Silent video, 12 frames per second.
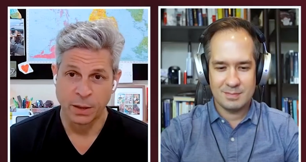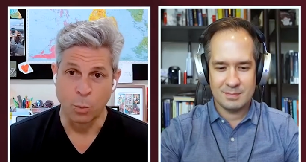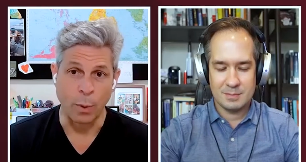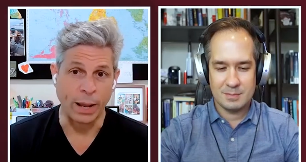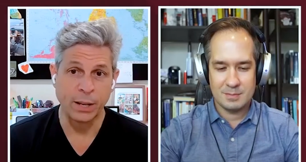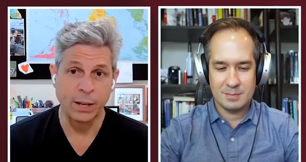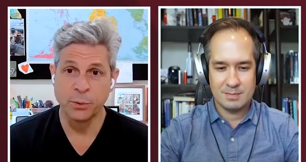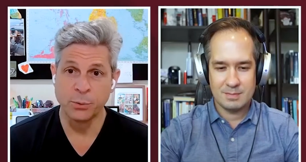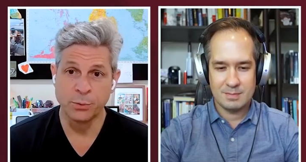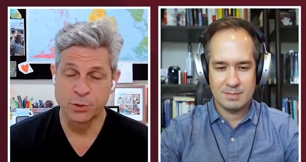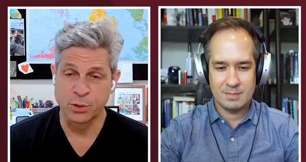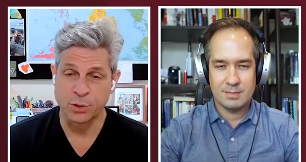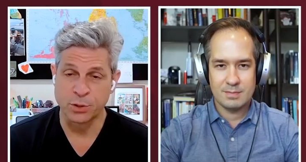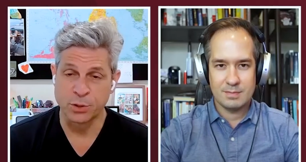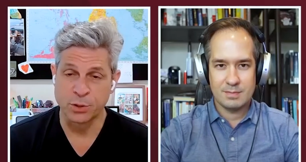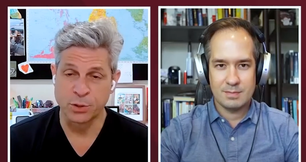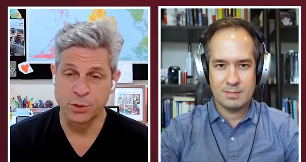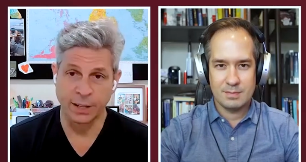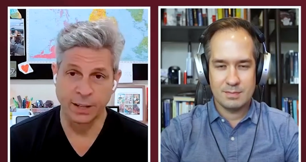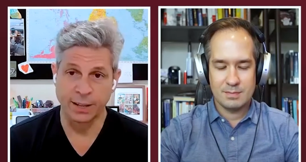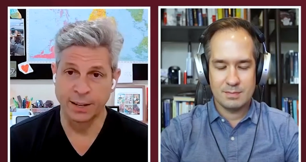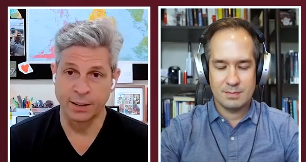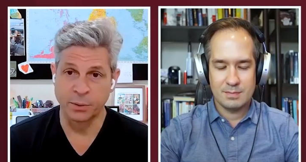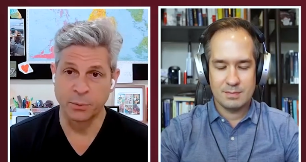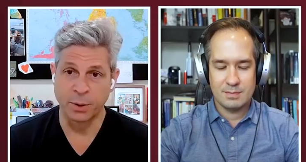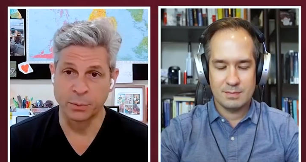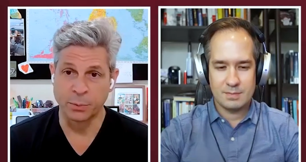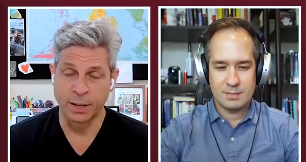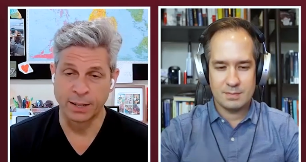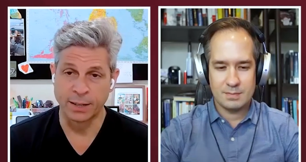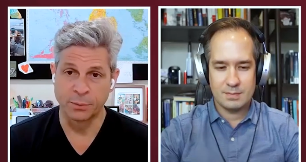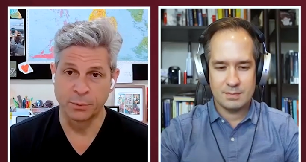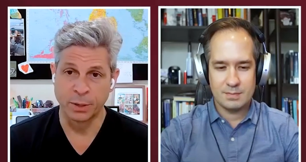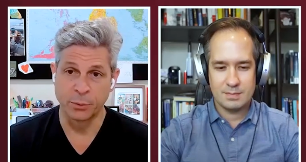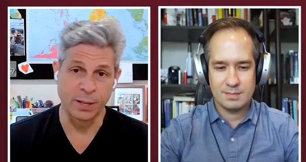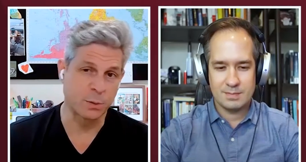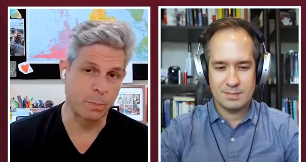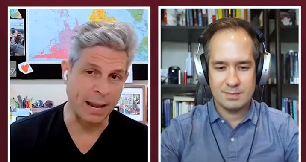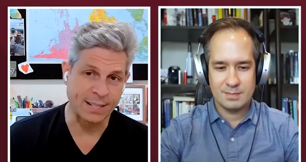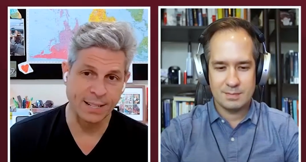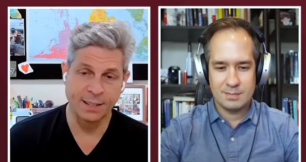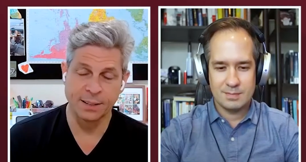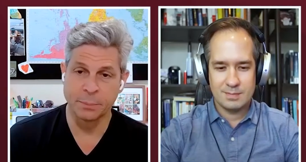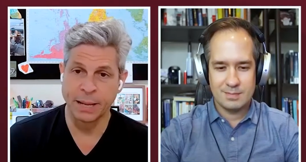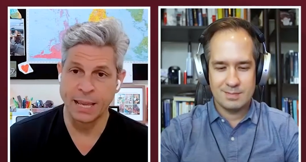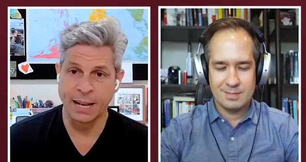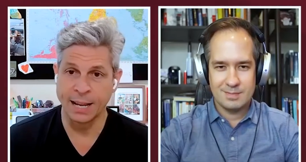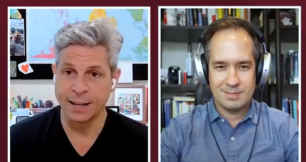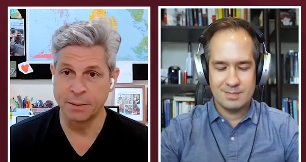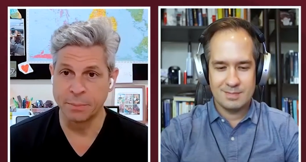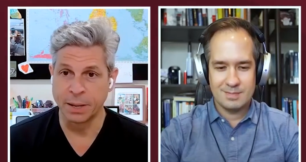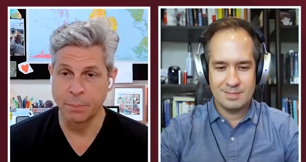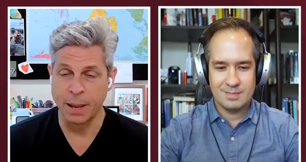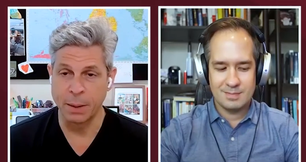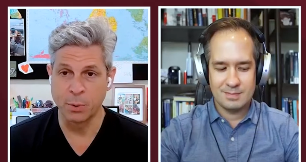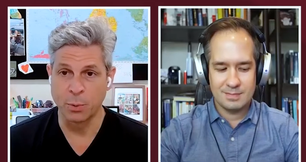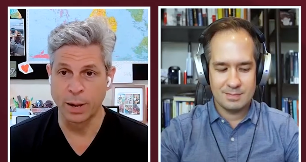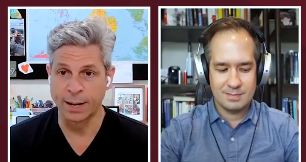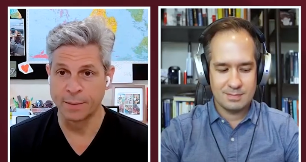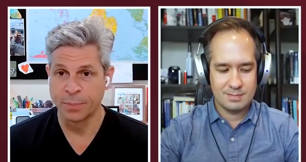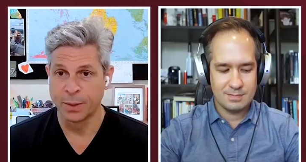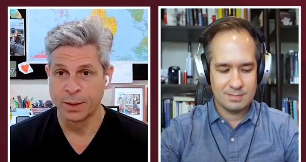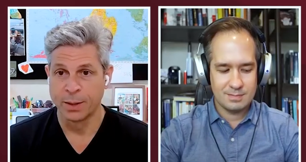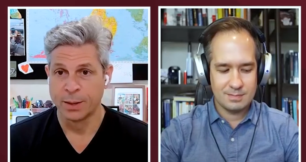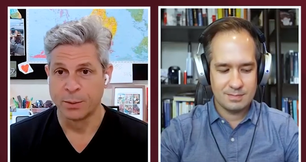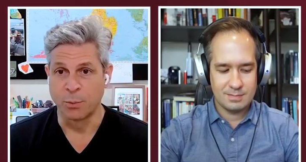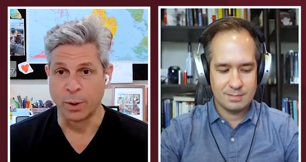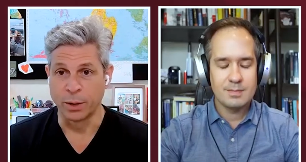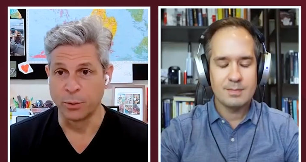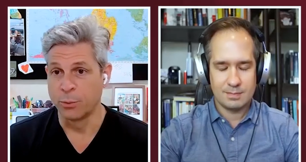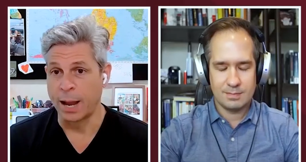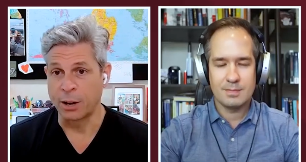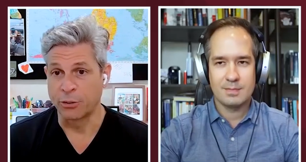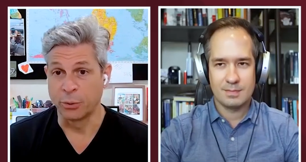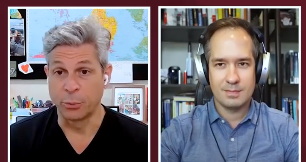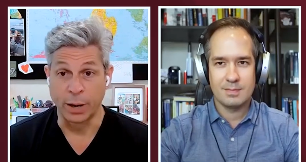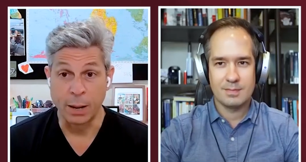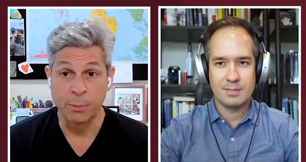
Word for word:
Speaker 1: when did you start that journey, and, what what uh, what you were expecting in the beginning, and, and maybe what uh, what you actually were